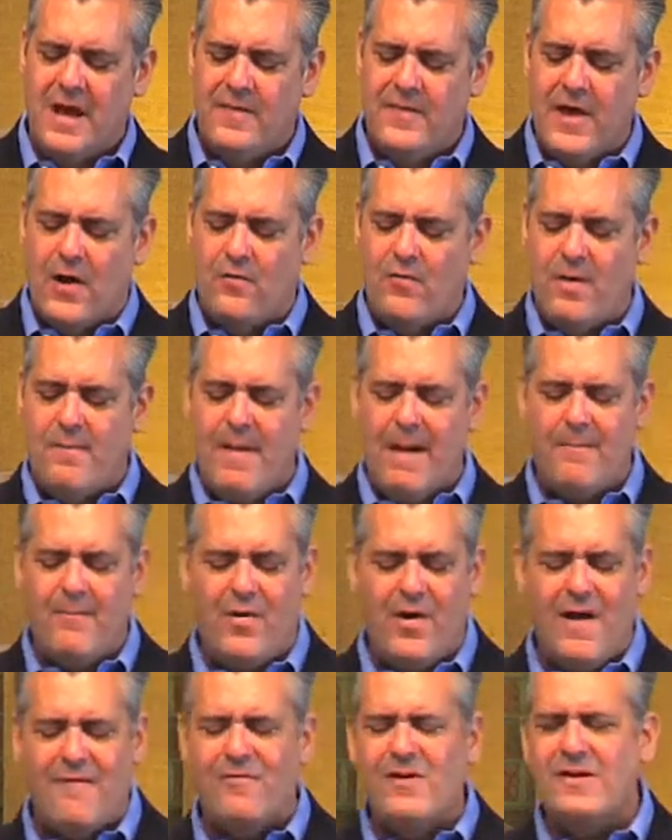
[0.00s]
They'll
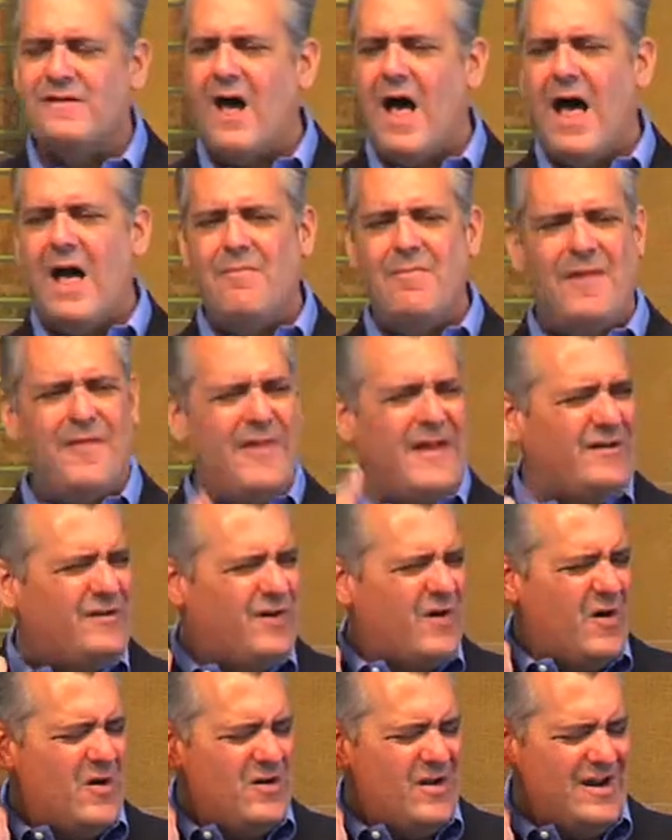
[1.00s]
remember every time that they
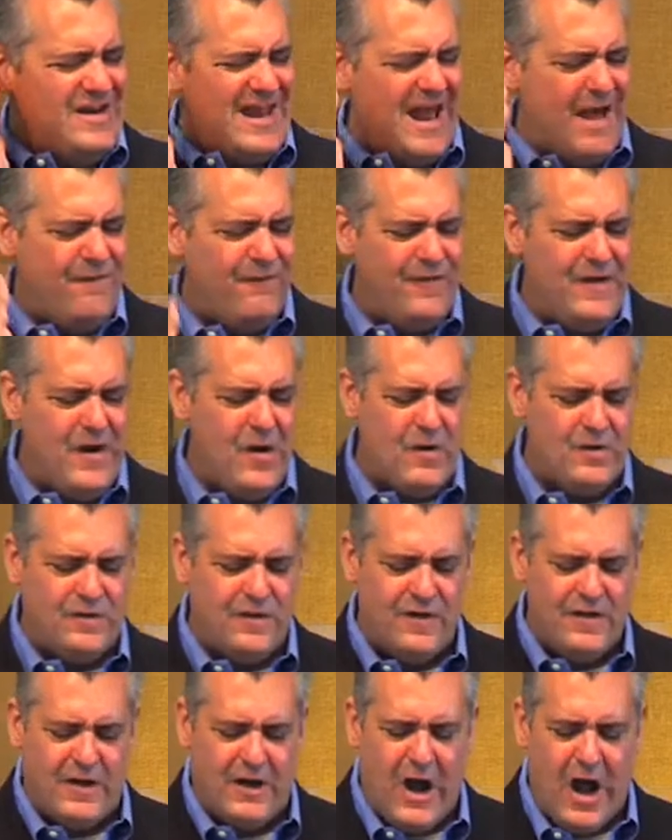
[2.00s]
turned a deaf ear
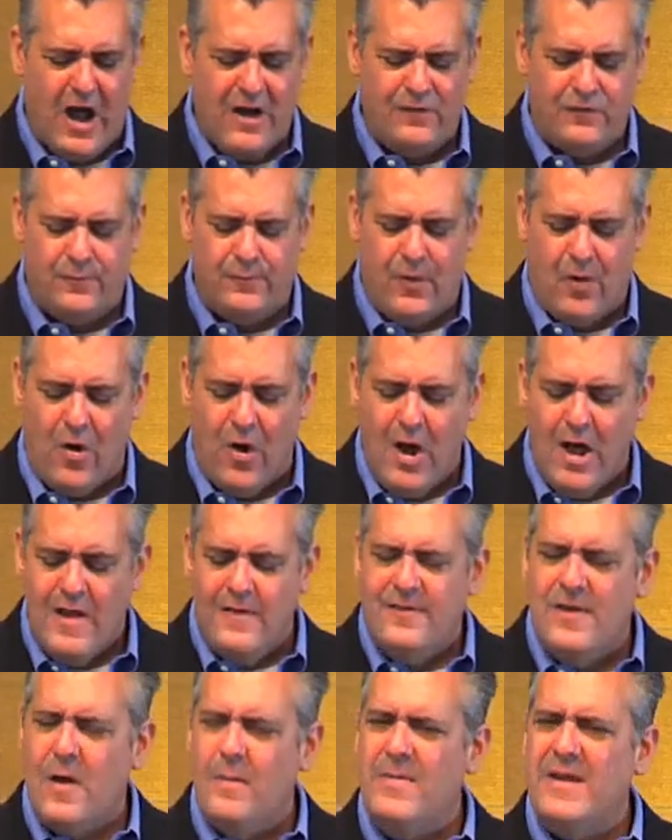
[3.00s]
to the gospel.
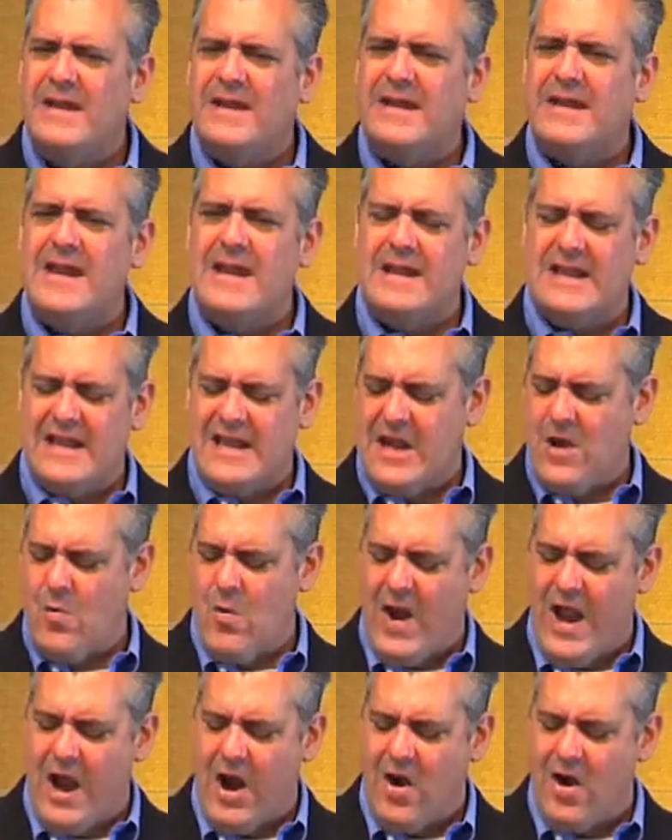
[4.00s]
They'll be keenly
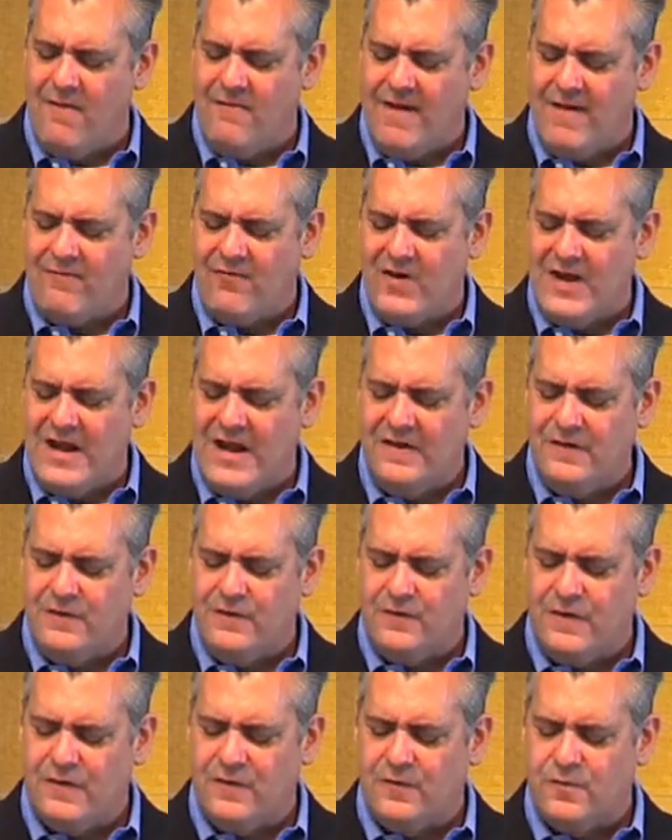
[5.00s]
aware of every
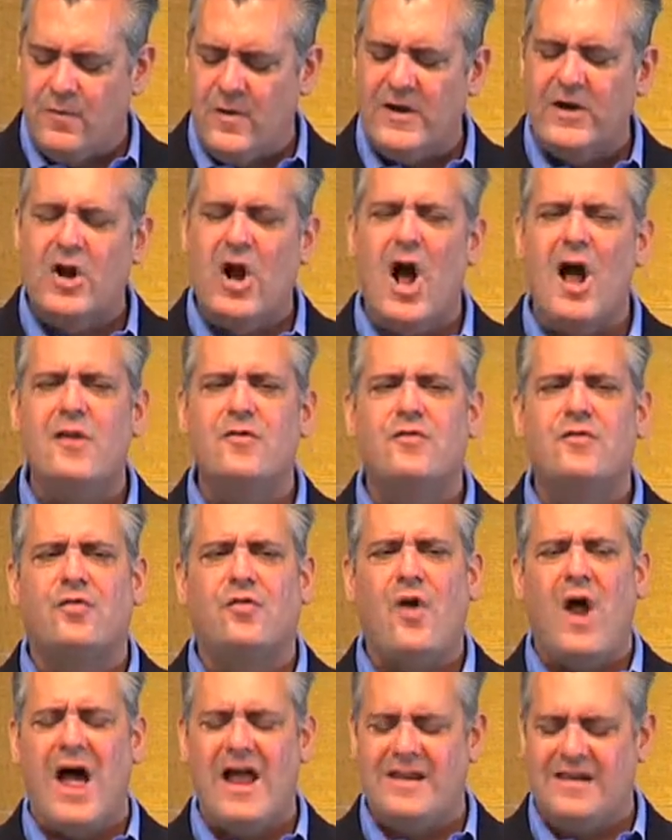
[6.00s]
instance when God
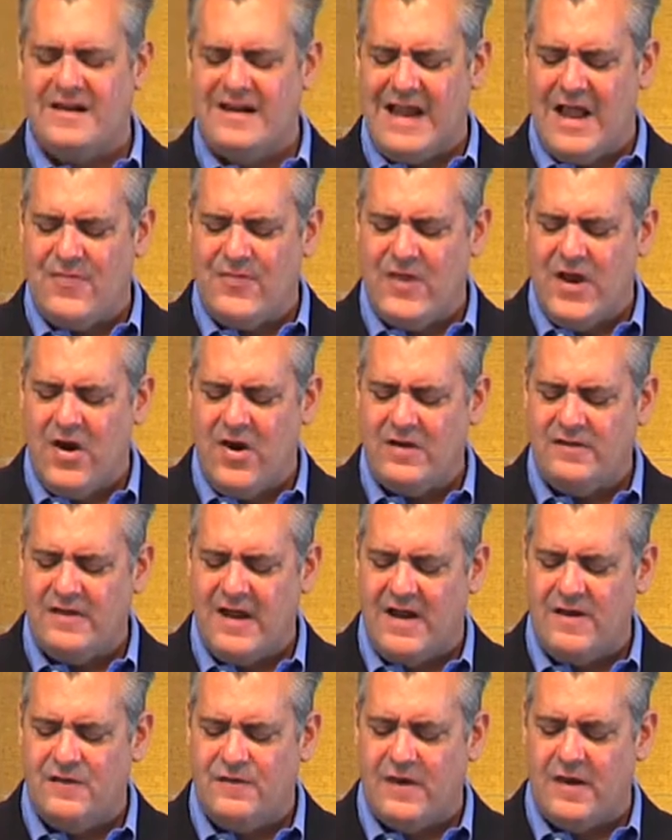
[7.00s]
tried to get their
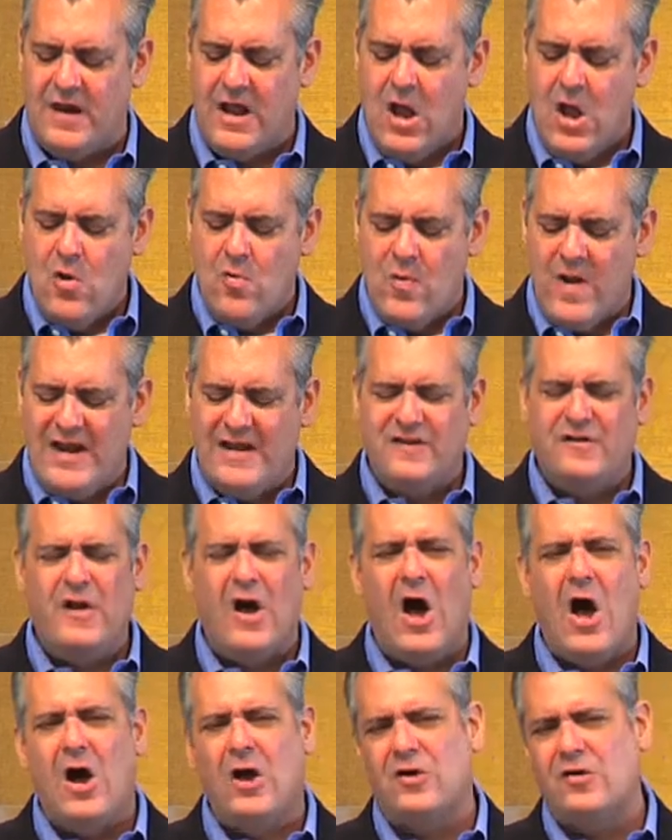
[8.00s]
attention, when He
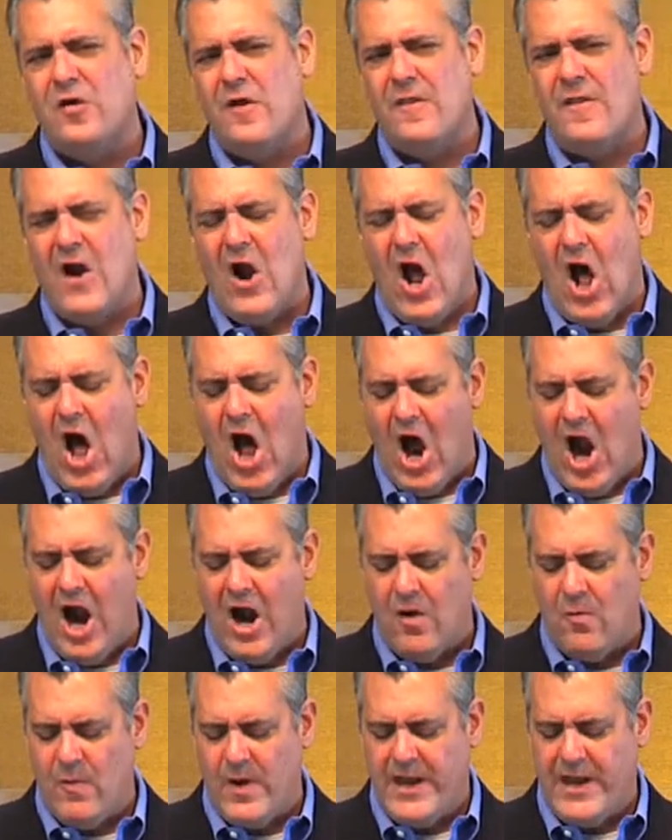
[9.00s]
tugged on their
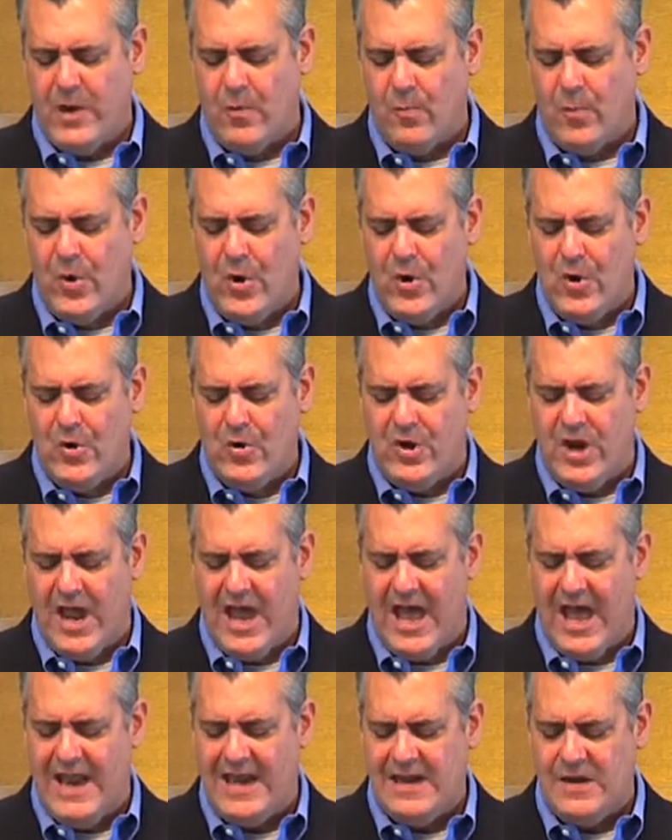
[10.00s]
heart, when He wooed
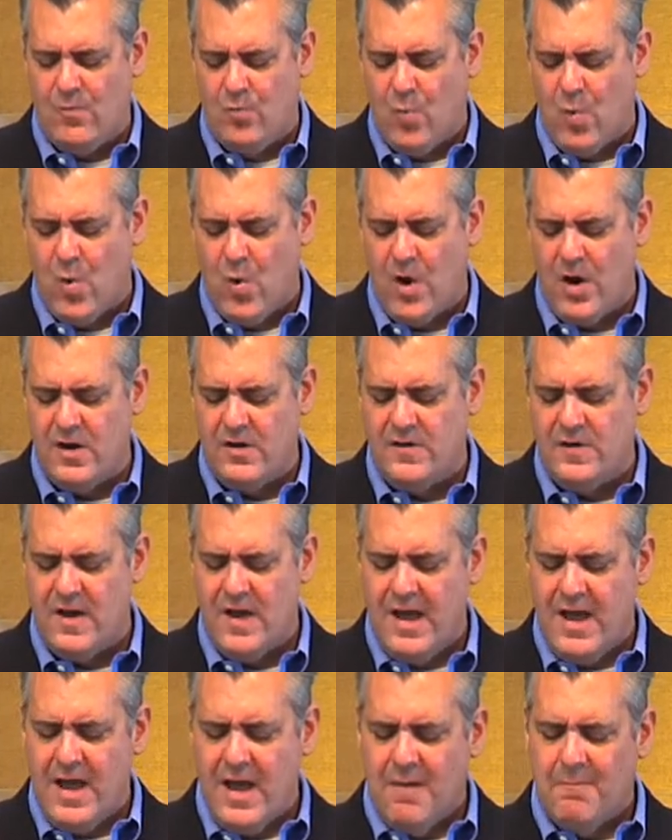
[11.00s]
and He warned
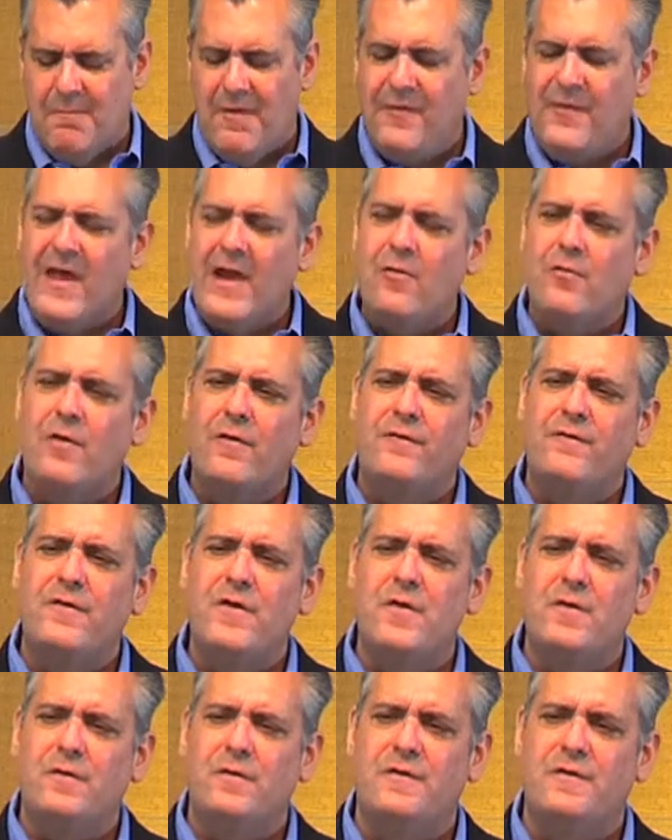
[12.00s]
but they
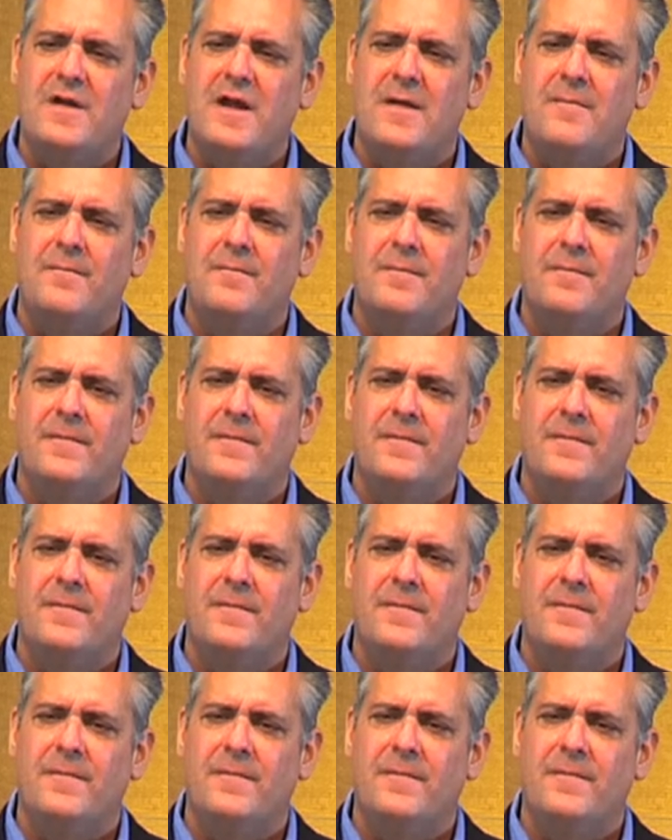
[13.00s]
refused him.